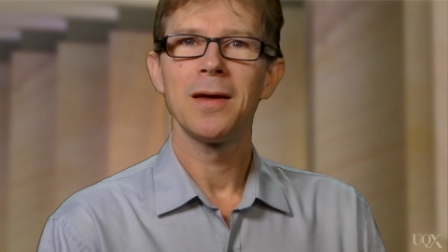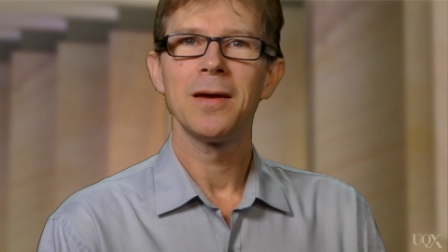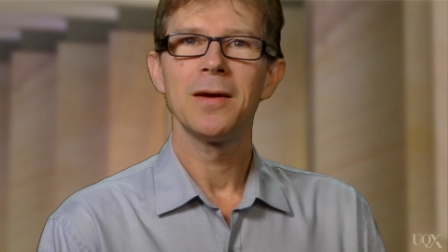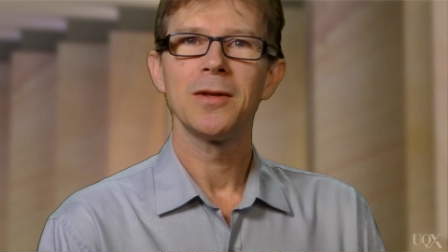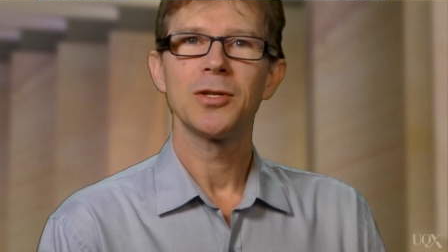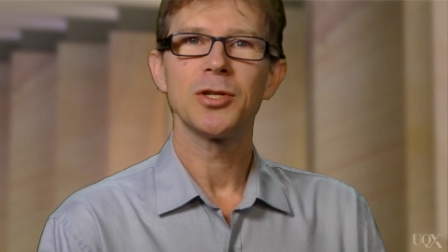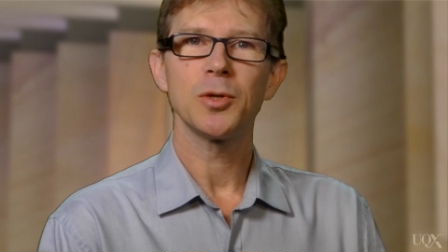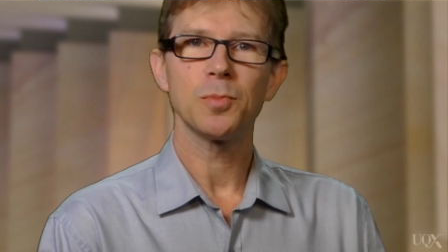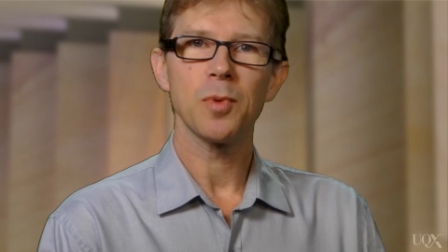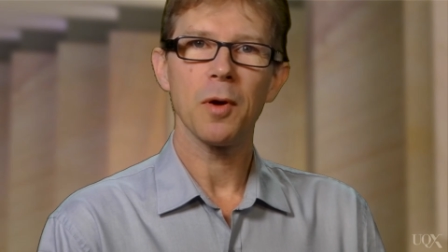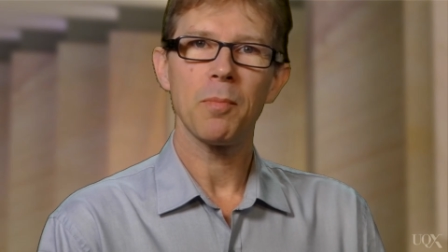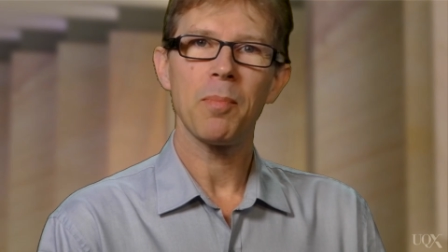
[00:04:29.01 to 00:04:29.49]

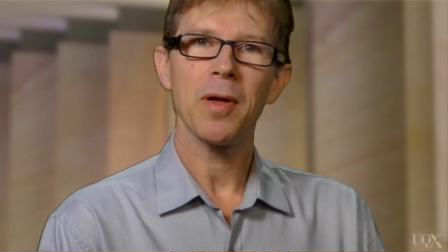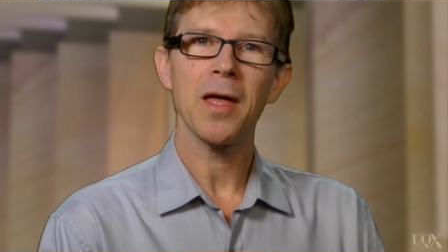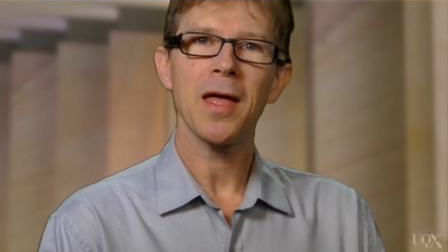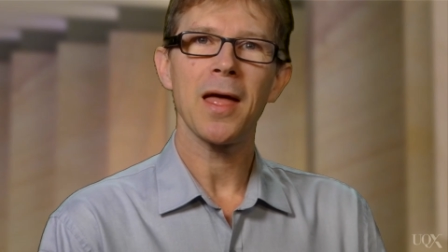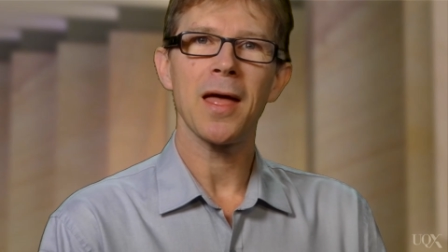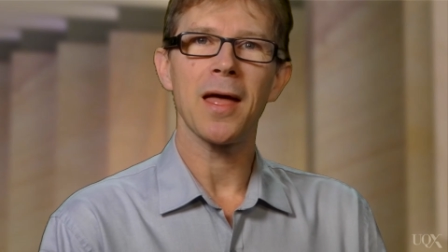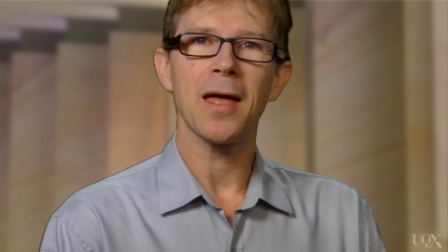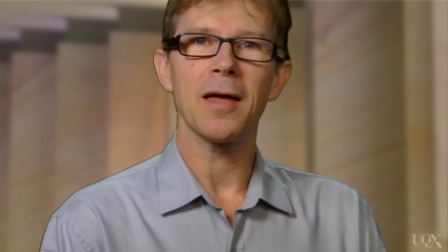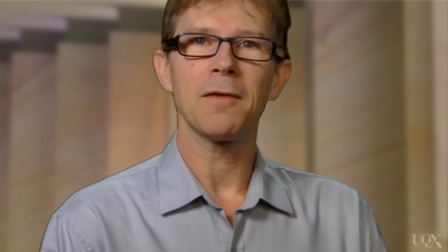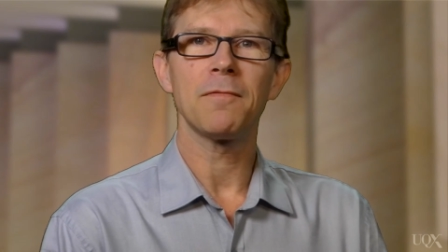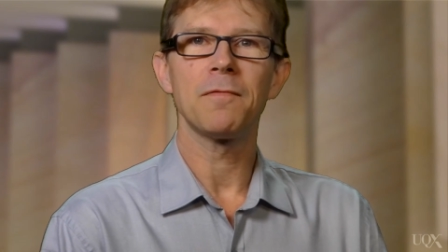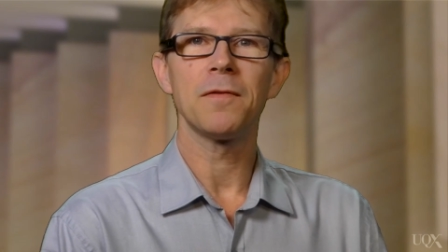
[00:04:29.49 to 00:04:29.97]
to
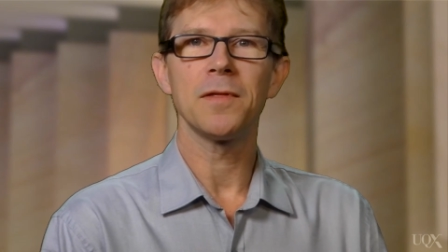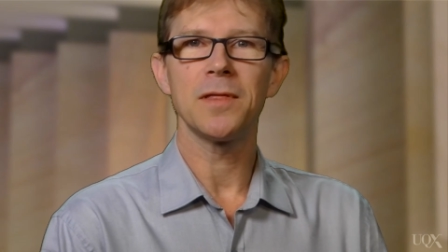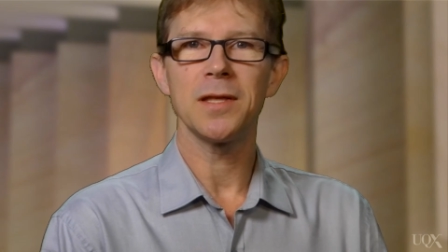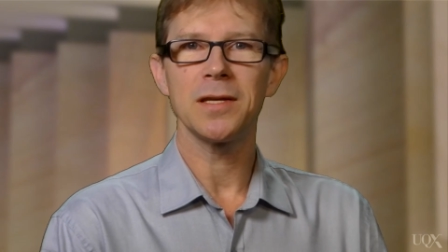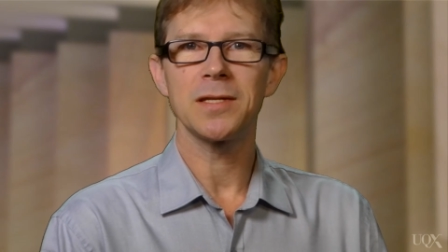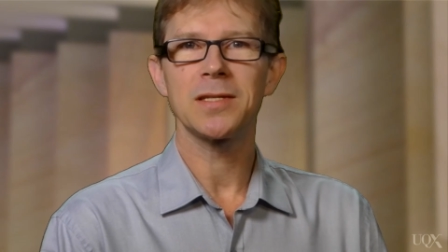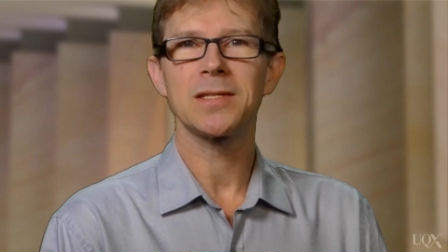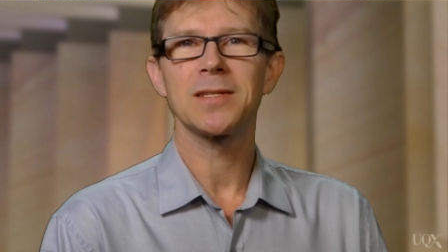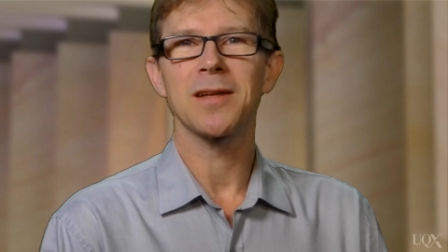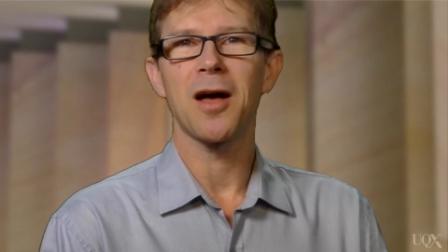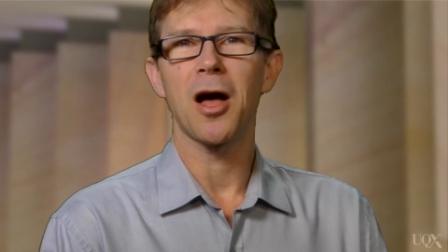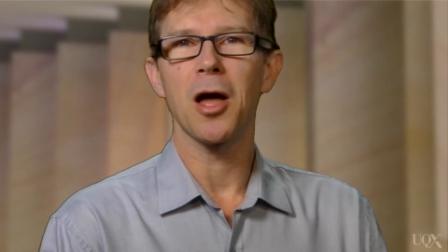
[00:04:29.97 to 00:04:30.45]
prepare for
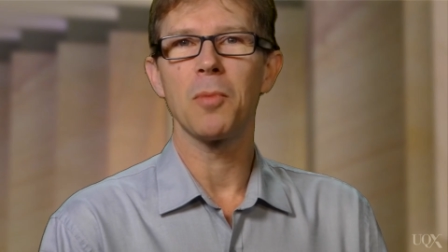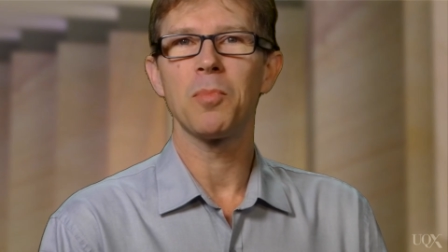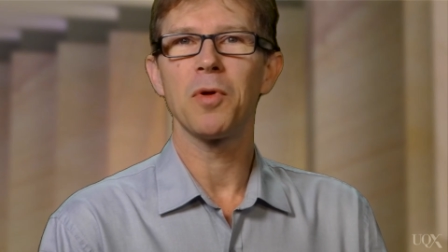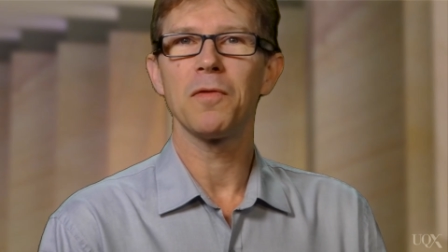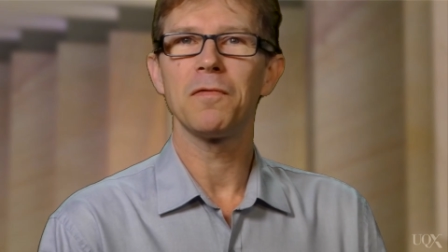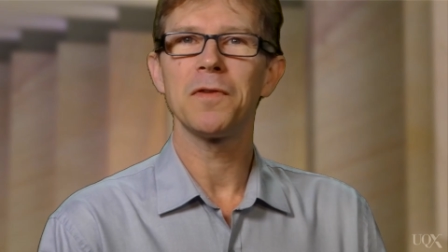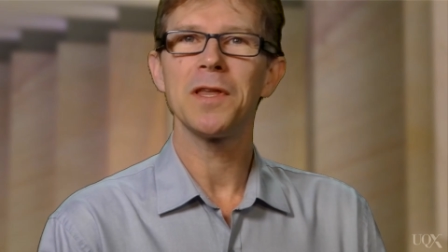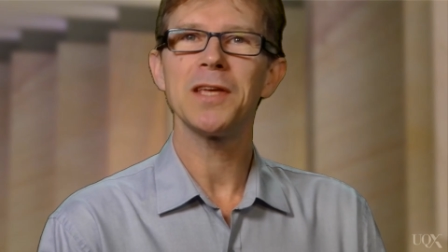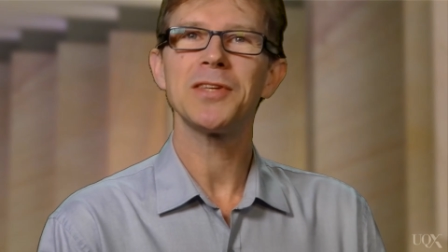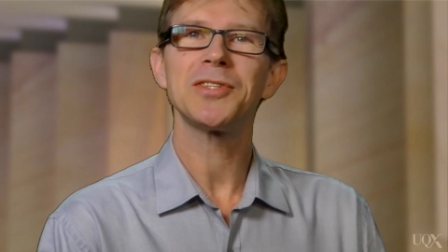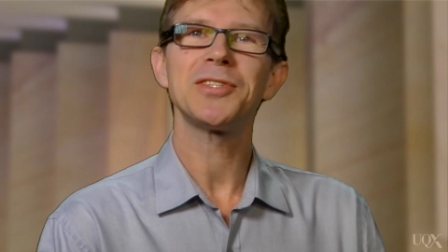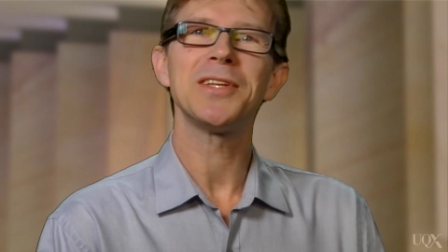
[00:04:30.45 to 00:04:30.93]
this type
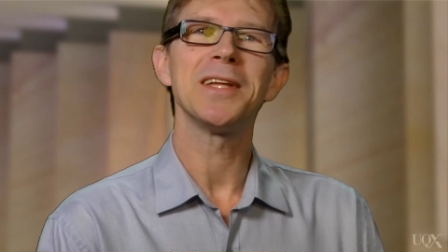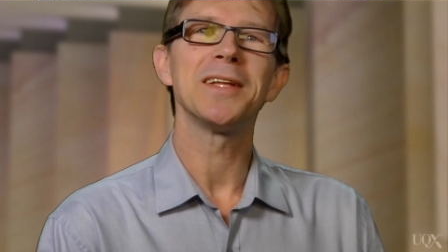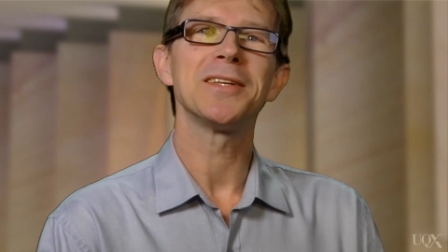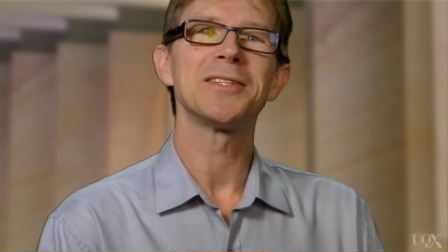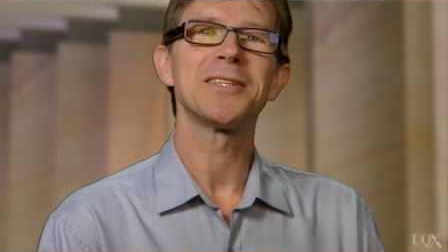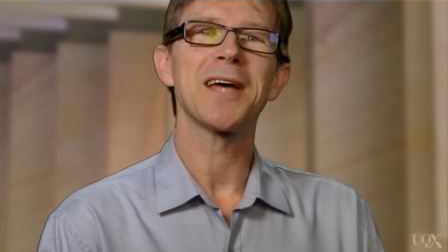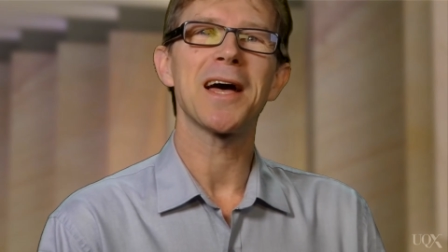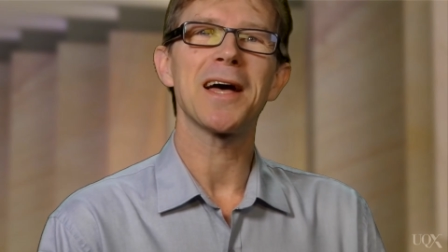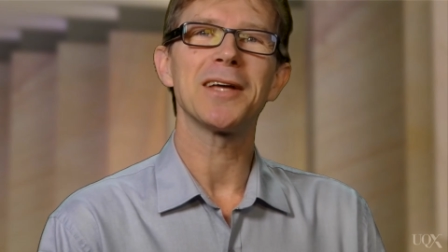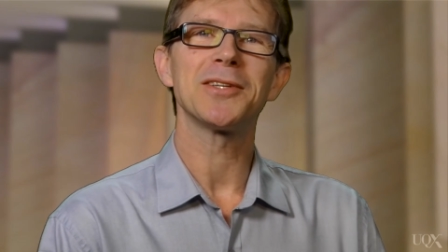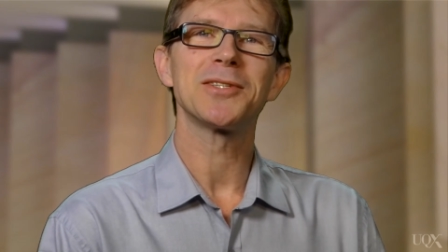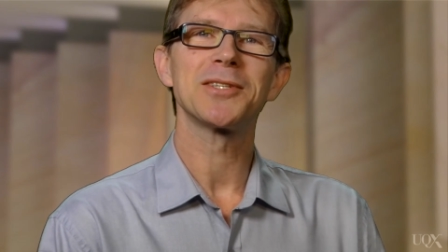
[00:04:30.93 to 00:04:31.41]
of listening
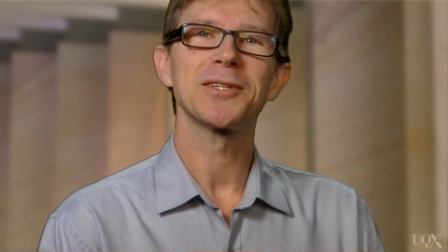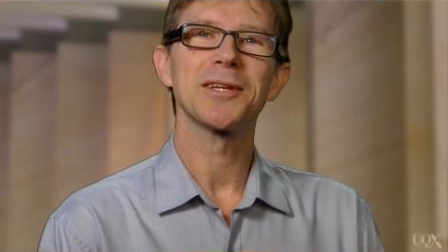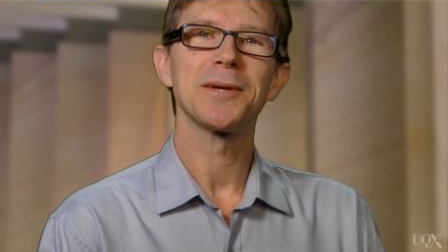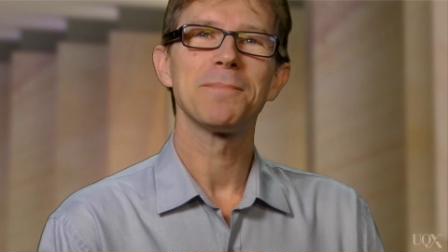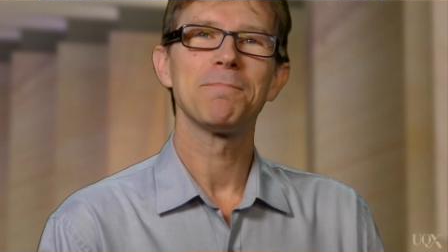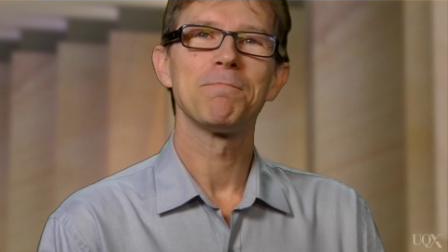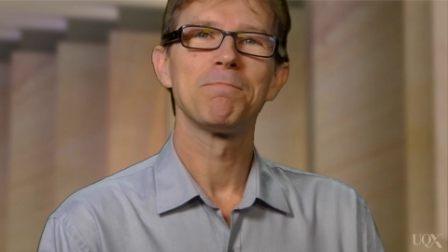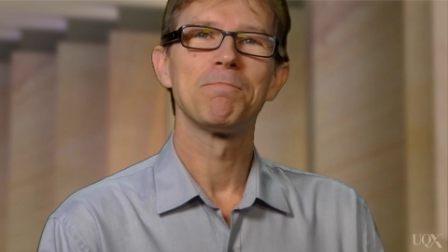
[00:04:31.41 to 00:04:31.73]
task.